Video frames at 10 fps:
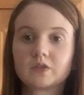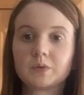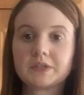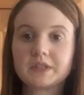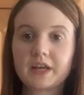So
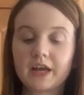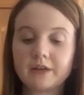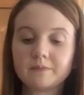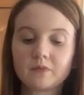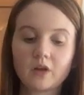once
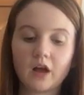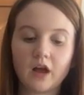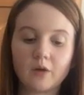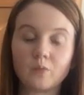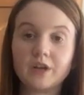again,
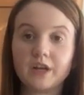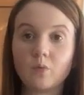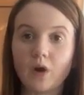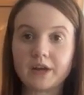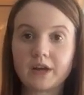we need
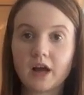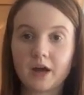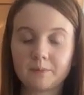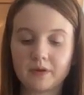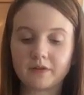1
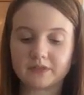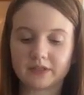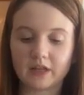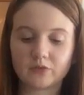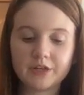cup of
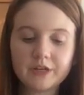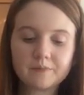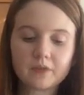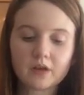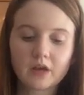celery,
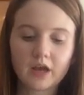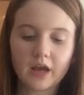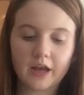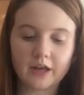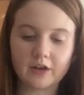
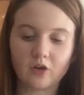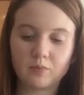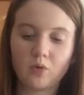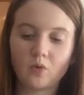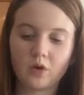and I'll
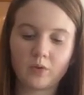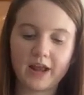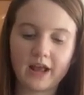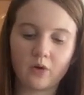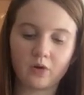pour what
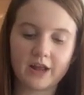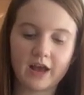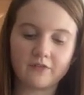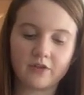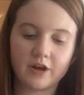I already
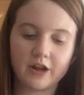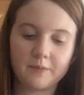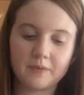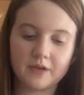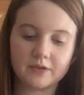have cut
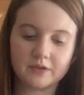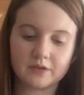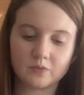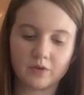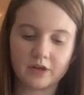up into
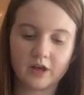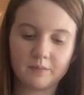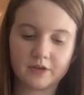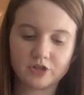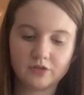this 1 cup
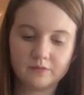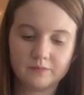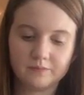measure.